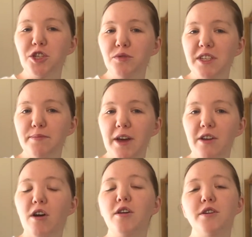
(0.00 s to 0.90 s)
do we spend
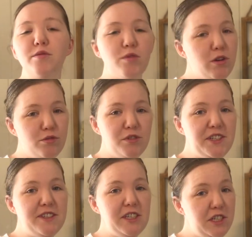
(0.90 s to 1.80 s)
on
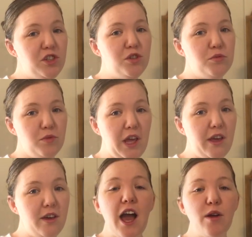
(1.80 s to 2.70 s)
groceries each
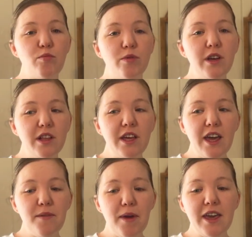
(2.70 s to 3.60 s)
week? I really
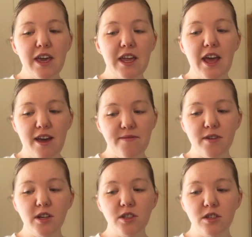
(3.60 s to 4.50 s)
am making an
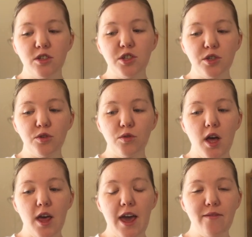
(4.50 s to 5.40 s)
effort to do
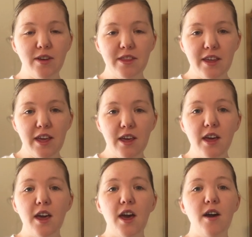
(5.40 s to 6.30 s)
everything
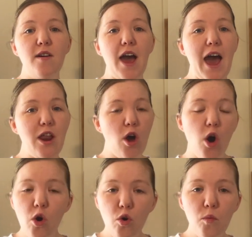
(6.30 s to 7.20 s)
at
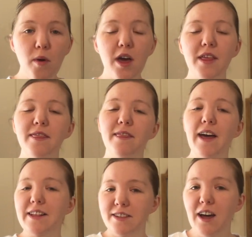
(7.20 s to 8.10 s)
home.
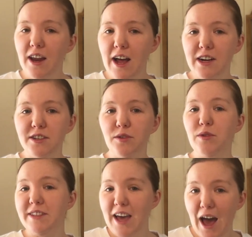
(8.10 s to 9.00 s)
That's not actually
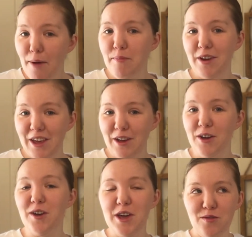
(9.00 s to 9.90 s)
what's happening
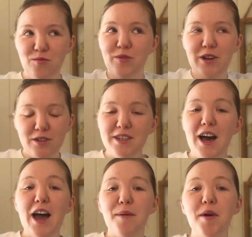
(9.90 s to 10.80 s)
in real
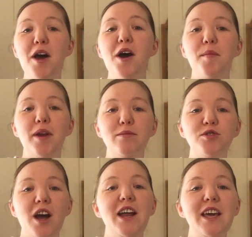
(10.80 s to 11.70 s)
time, but I'm
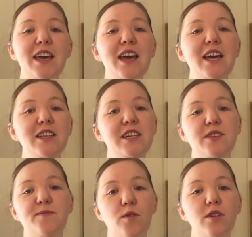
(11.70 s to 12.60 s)
trying to get at
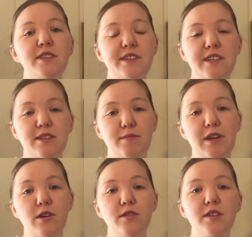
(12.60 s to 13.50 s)
least 4 to 6
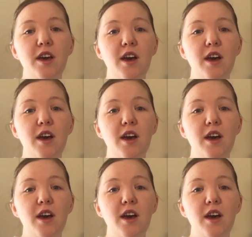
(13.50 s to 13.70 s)
meals